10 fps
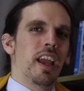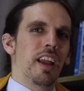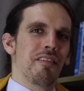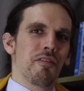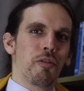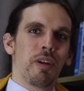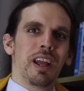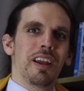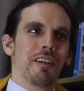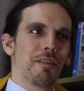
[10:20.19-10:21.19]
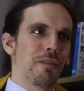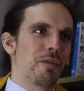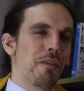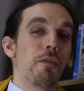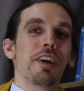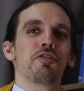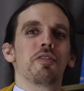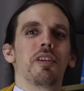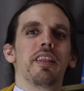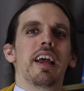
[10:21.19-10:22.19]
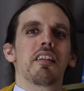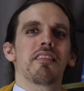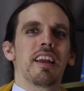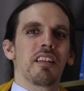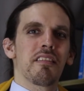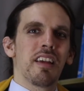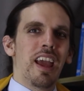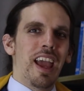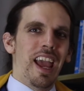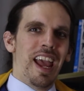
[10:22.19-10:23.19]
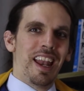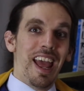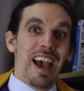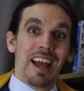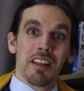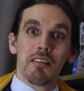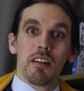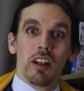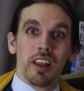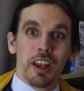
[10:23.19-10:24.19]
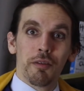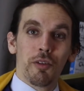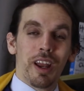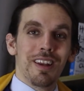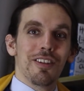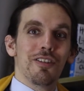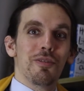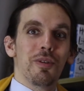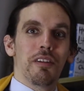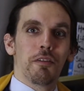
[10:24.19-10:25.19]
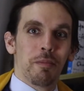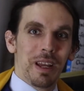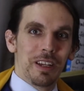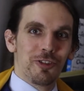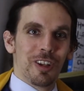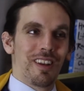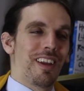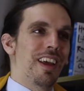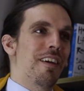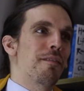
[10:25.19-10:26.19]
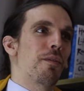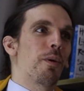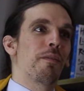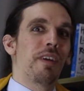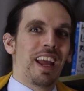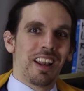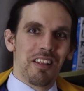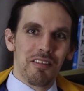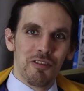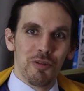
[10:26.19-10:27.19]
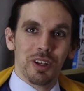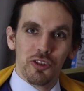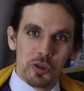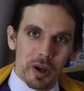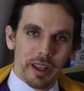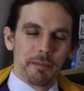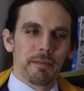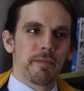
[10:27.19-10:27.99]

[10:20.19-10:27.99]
It's a great refresher in that sense and adds a lot of great new information for fans to enjoy.